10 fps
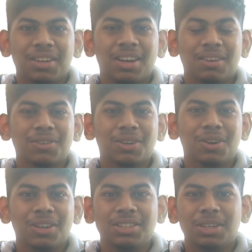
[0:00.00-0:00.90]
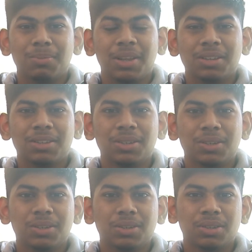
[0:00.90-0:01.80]
After college, I plan
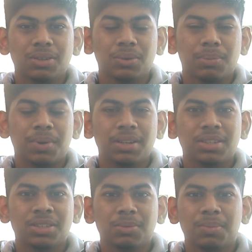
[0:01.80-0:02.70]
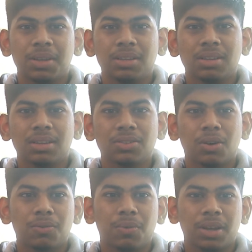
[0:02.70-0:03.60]
to do apprenticeship in
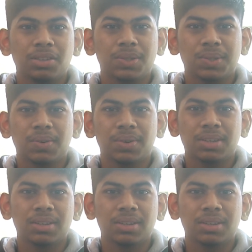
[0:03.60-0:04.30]
software engineering.